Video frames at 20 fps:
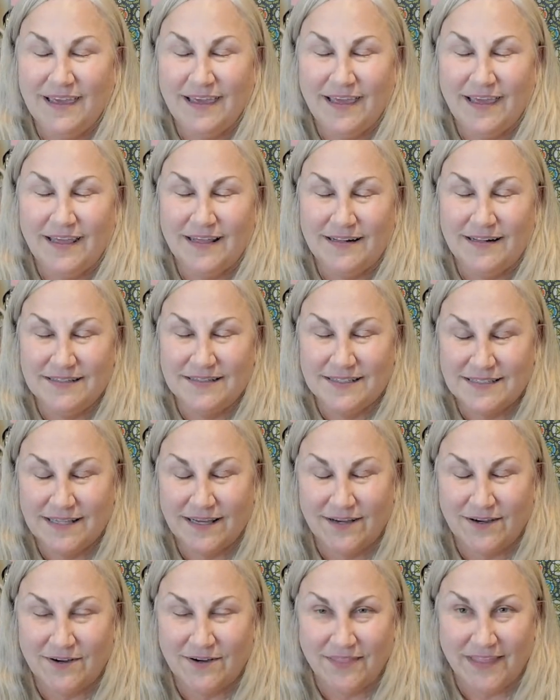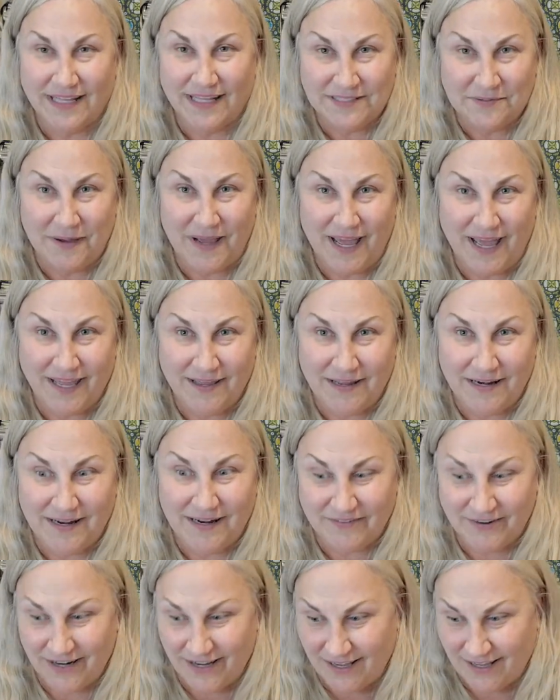And so that's why I had
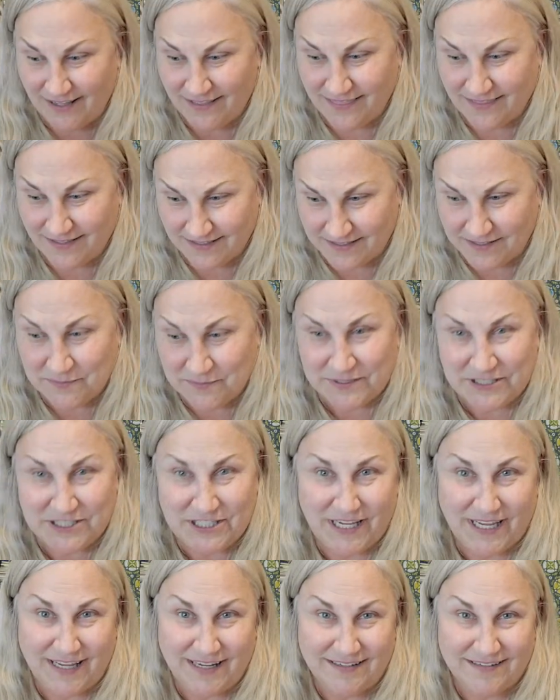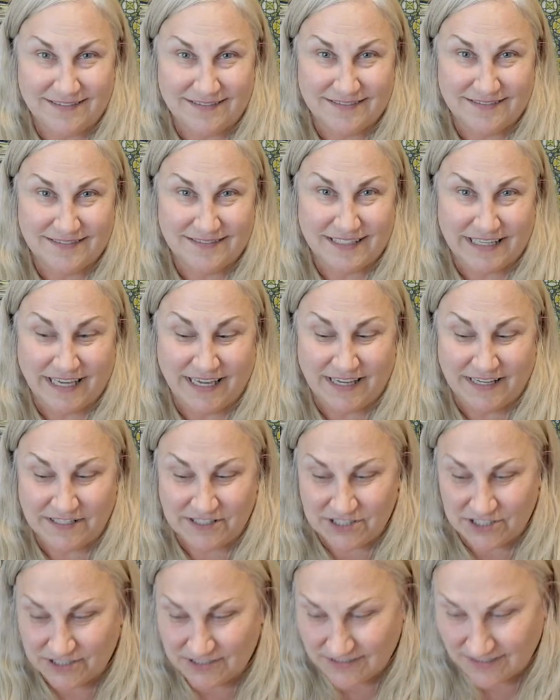never had the super chat
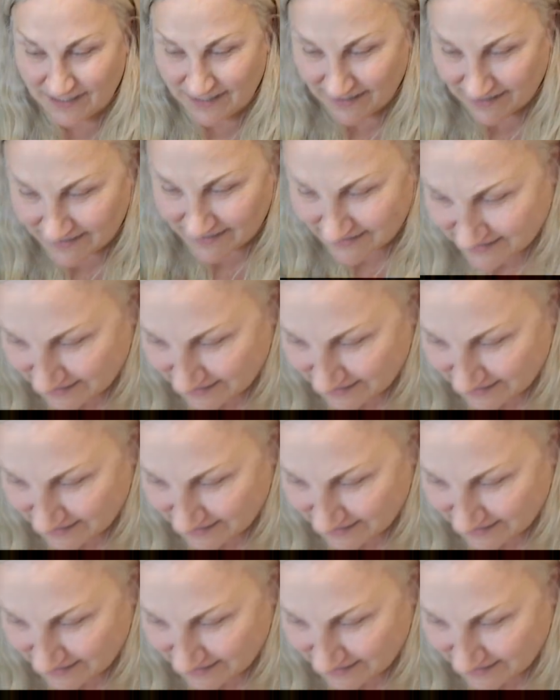engaged. And